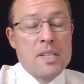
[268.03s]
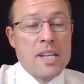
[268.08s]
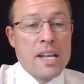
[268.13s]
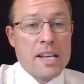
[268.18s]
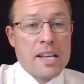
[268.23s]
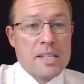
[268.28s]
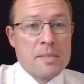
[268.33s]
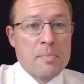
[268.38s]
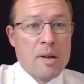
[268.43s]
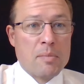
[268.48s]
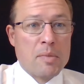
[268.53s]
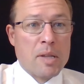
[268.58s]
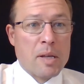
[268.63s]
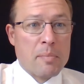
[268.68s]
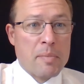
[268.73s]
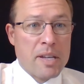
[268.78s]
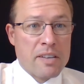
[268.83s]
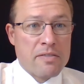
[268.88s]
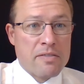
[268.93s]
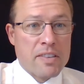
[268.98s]
takes public
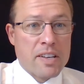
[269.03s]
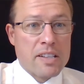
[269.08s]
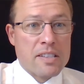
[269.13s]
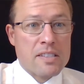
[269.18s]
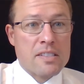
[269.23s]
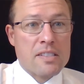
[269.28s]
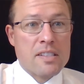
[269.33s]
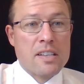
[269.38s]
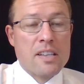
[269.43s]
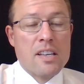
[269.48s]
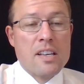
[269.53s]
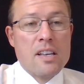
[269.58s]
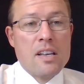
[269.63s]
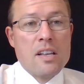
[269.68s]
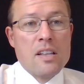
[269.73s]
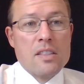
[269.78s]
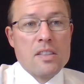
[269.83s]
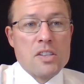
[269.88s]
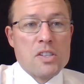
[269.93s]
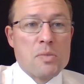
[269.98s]
benefits,
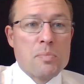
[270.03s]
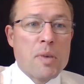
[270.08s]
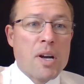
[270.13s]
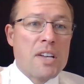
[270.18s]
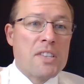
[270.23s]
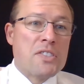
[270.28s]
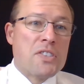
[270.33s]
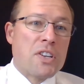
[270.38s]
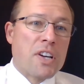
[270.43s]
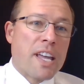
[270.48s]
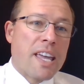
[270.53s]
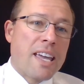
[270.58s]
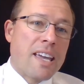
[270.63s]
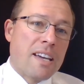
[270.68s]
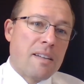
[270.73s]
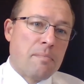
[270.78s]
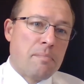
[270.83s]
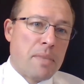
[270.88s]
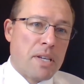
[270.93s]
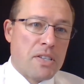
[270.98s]
the sponsor
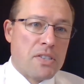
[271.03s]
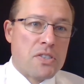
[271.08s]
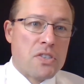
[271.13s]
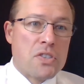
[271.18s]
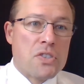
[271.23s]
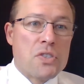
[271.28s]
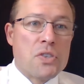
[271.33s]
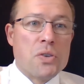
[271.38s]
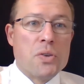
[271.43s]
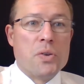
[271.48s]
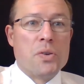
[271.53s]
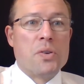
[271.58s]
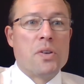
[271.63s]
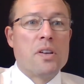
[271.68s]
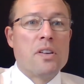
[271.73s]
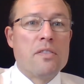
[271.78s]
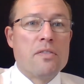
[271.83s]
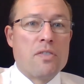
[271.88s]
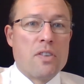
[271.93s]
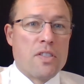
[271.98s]
can't be
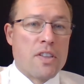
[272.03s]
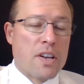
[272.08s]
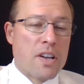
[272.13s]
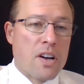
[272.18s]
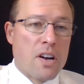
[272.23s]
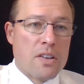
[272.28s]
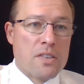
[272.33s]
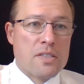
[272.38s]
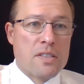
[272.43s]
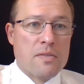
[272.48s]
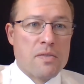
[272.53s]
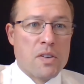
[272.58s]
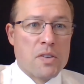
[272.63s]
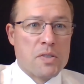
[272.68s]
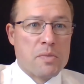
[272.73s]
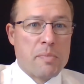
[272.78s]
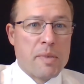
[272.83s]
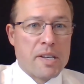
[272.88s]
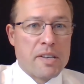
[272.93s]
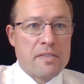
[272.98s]
sued for the cost of
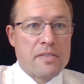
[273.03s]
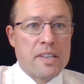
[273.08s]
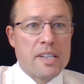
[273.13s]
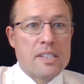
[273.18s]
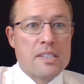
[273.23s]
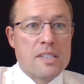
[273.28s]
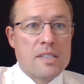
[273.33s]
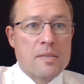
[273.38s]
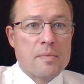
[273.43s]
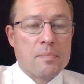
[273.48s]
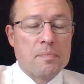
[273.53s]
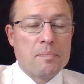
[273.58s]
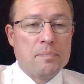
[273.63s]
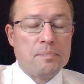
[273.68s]
those benefits.